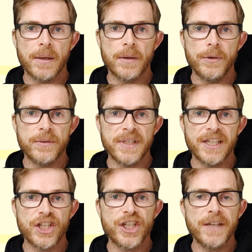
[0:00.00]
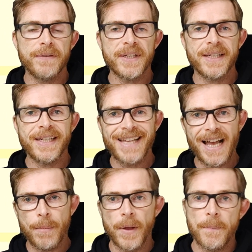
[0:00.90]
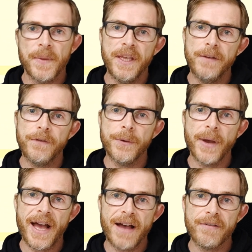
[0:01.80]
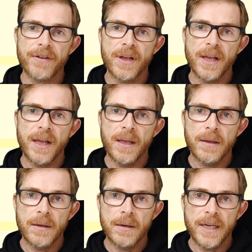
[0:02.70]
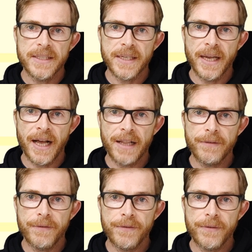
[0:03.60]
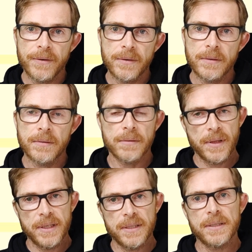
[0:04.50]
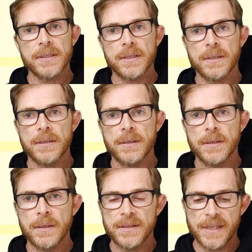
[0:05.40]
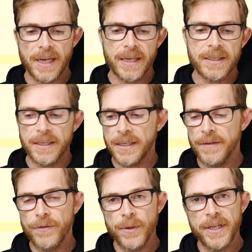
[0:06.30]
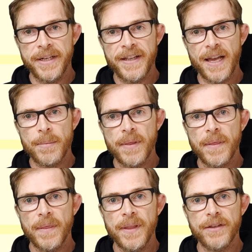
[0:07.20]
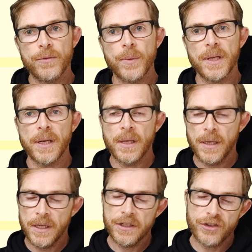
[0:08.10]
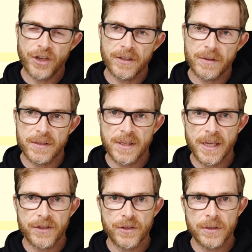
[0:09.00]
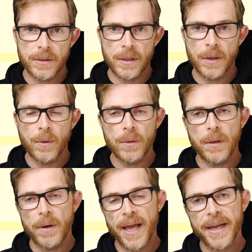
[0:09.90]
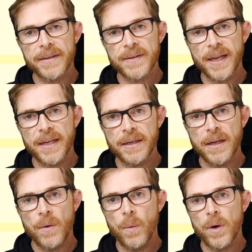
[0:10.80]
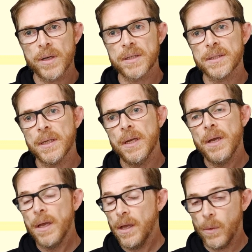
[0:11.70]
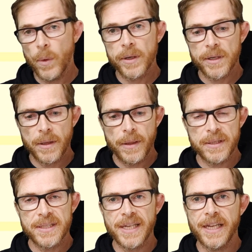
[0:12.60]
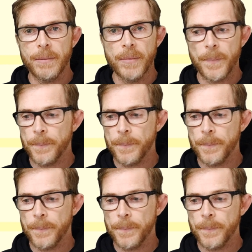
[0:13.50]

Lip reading: using shift tab. If you have, let's say, half this selected, if you hit tab, this will change the selection to the whole lines and work the same.